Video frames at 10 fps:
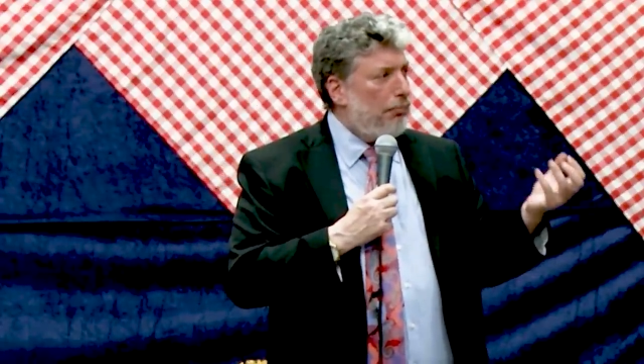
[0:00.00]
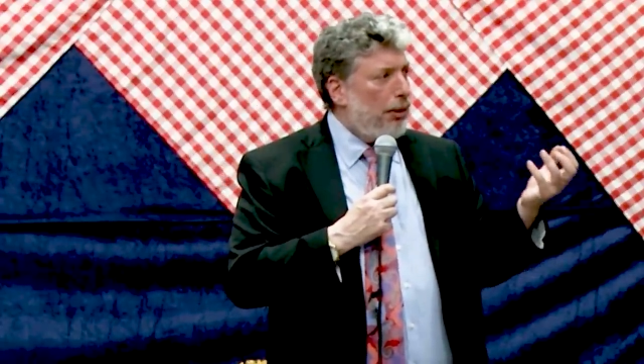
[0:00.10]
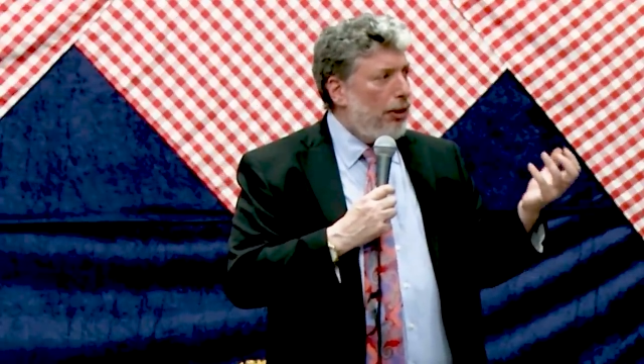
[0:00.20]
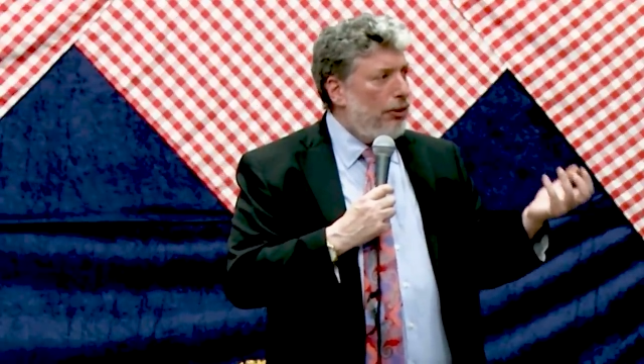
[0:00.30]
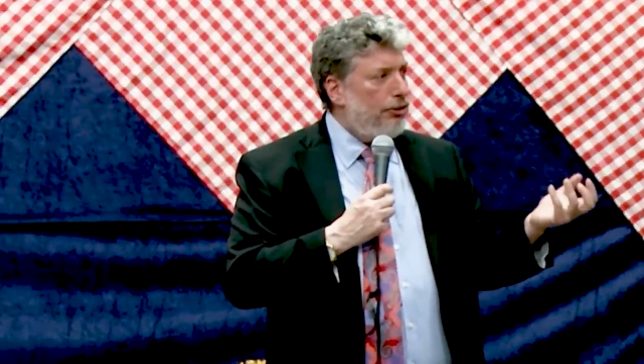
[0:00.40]

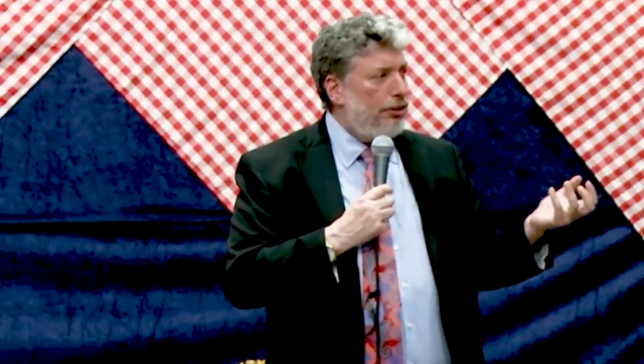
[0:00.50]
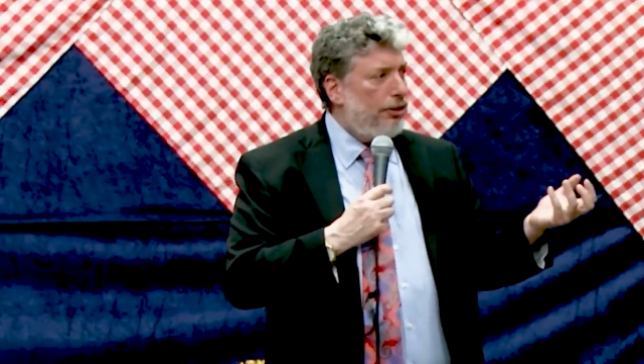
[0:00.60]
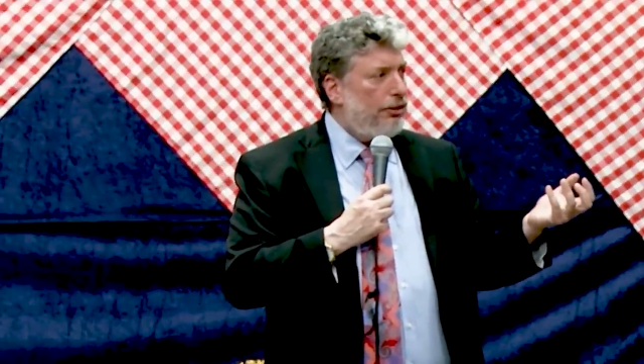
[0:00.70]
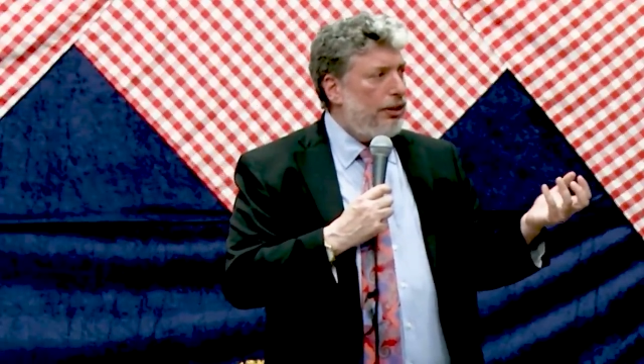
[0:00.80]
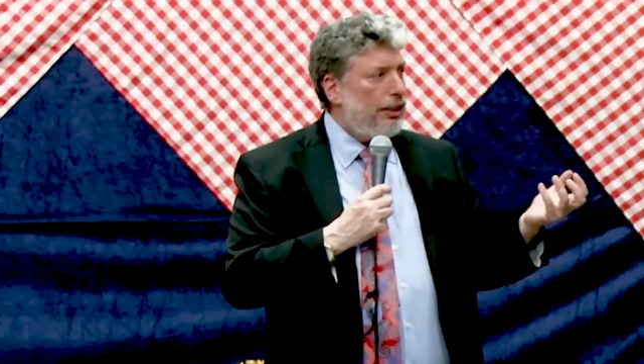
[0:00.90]

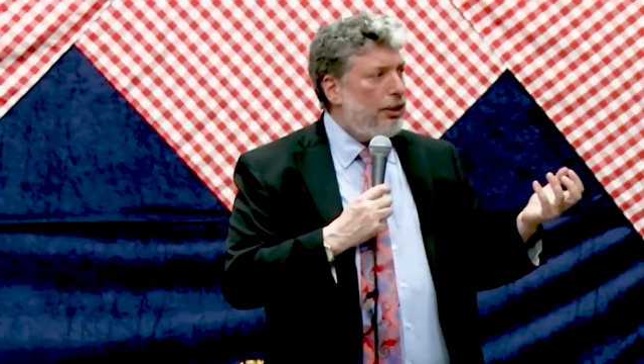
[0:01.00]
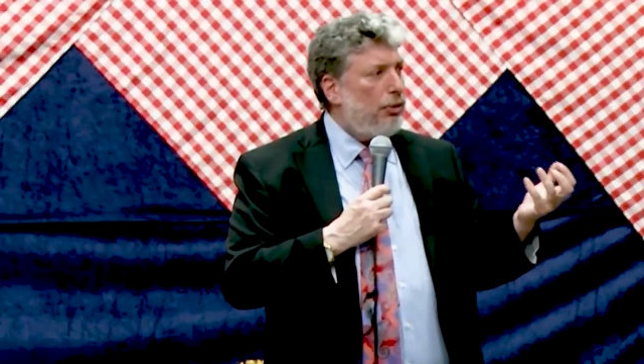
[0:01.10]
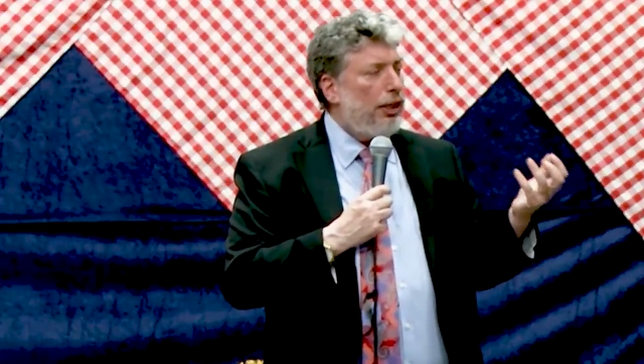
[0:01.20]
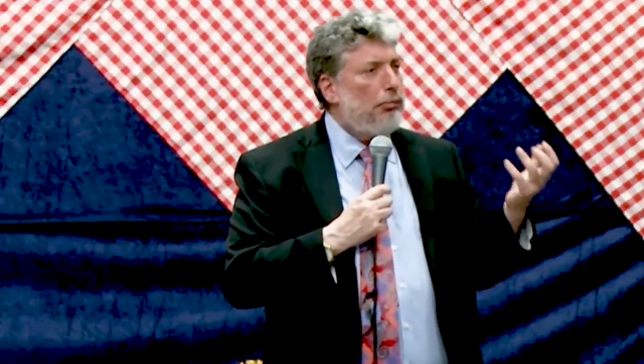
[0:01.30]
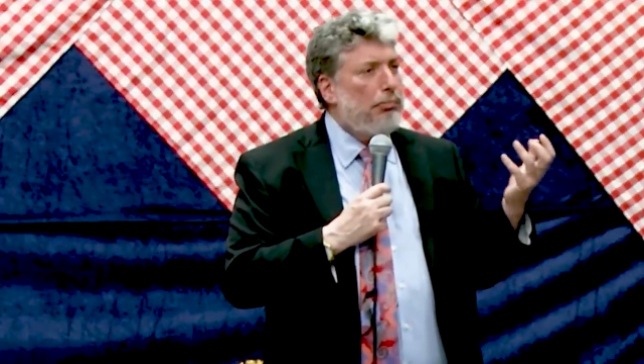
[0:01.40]
poses, the
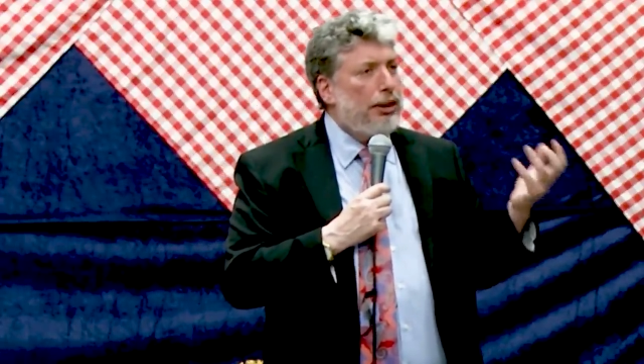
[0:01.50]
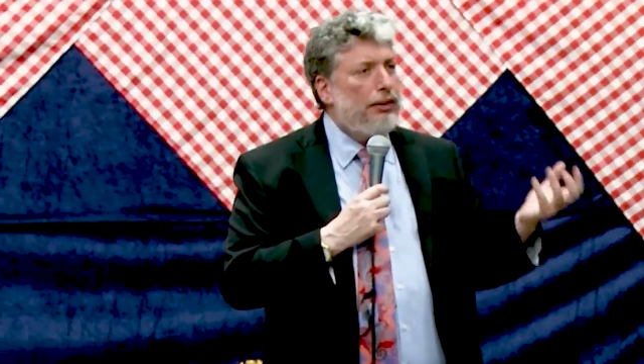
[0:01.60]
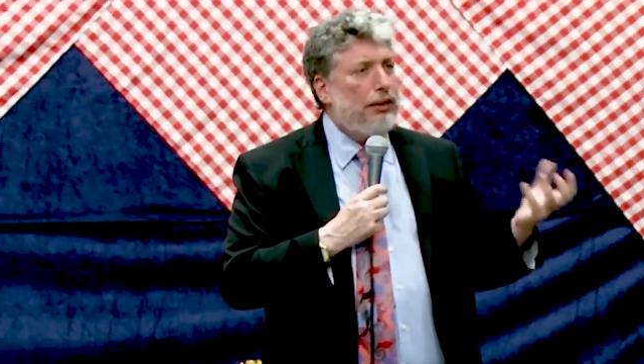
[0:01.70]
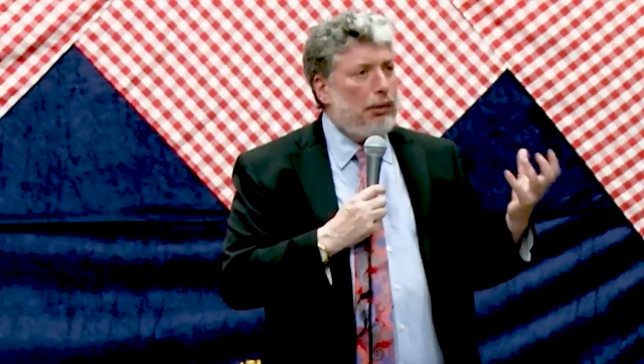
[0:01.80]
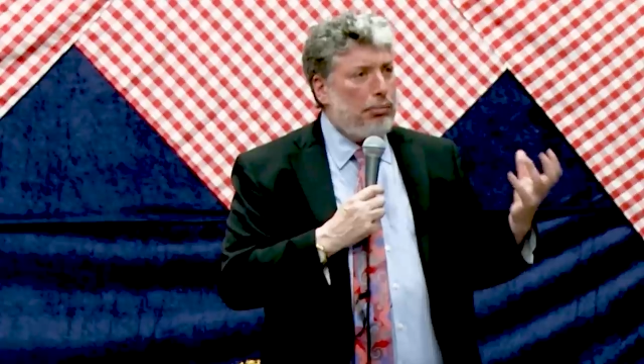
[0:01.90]

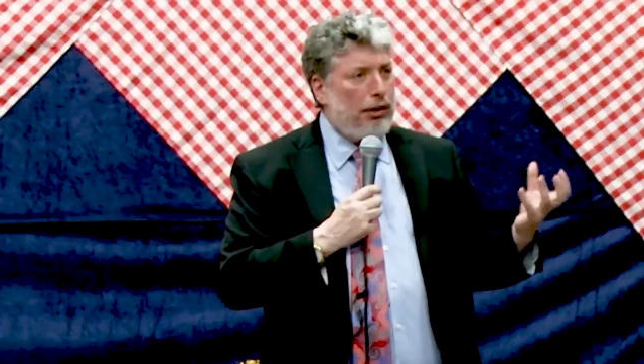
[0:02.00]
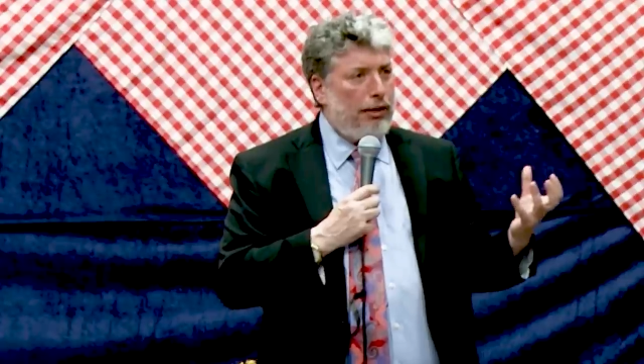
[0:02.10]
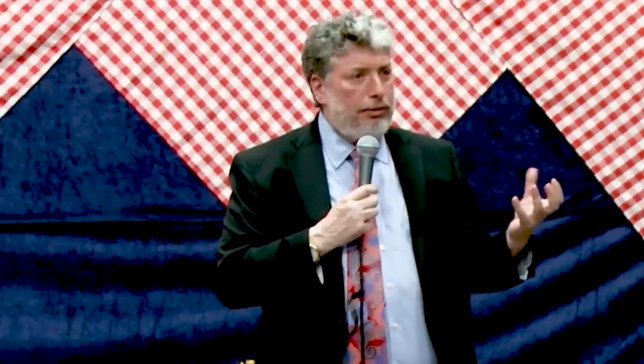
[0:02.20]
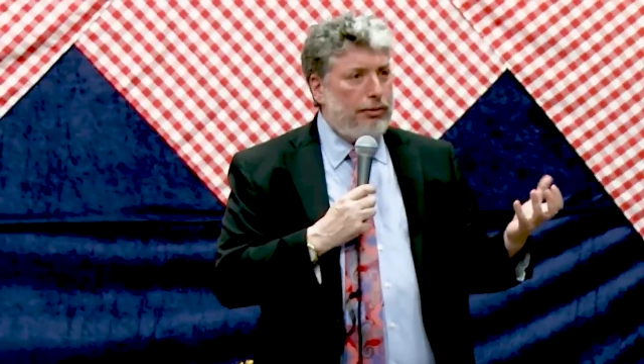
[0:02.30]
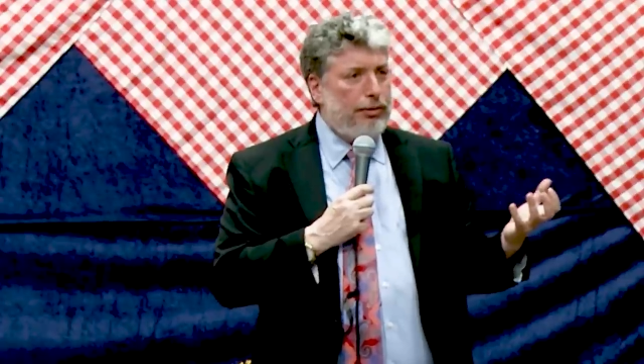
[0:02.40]
credibility
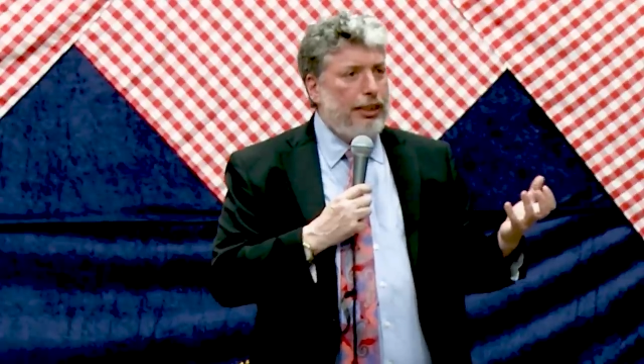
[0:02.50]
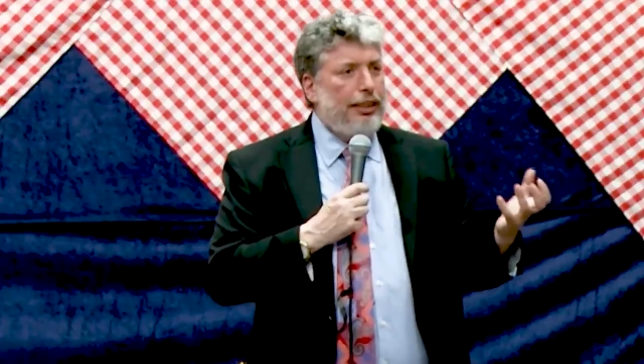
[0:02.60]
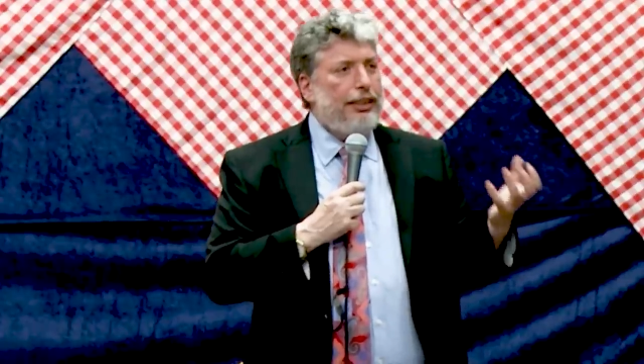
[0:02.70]
problem